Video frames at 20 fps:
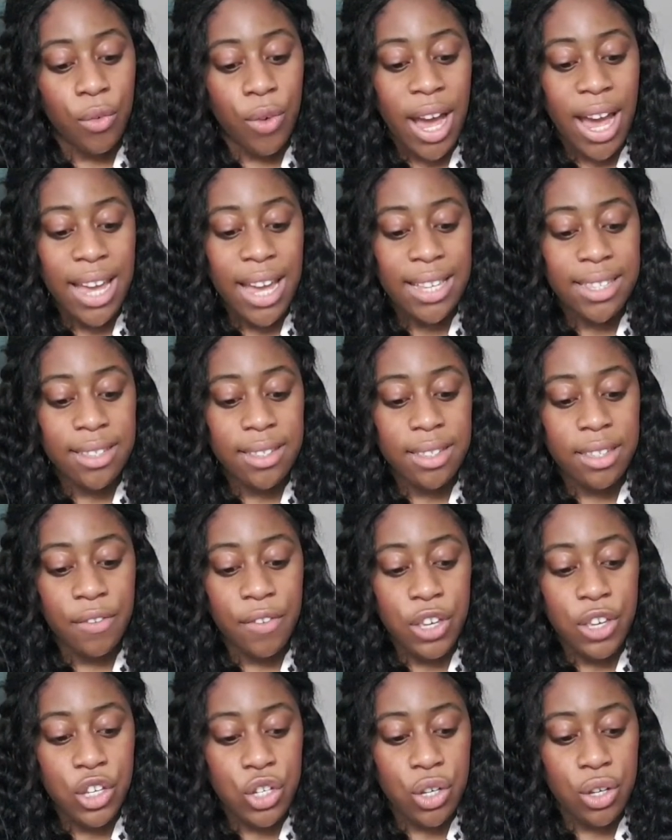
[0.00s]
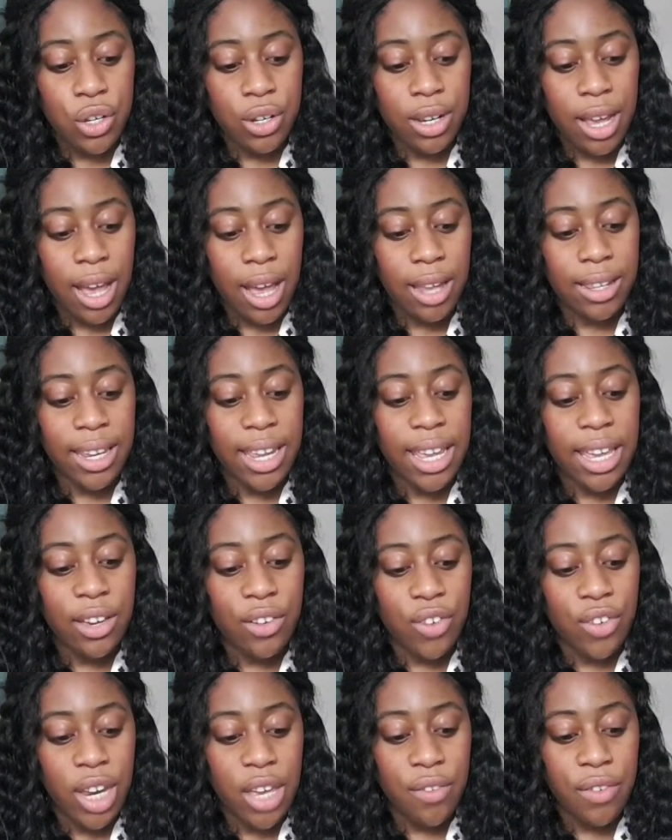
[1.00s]
write the vision and
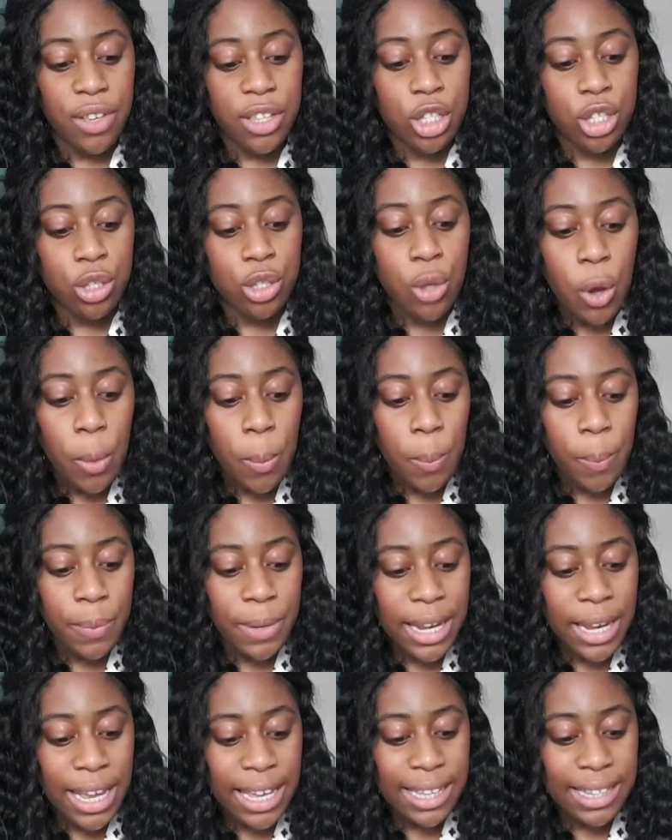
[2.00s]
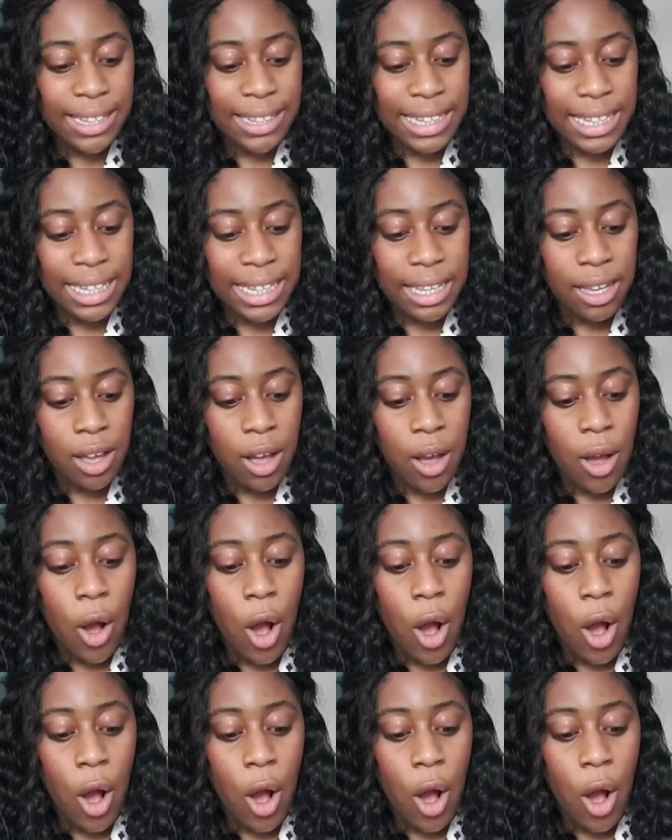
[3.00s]
engrave it so plainly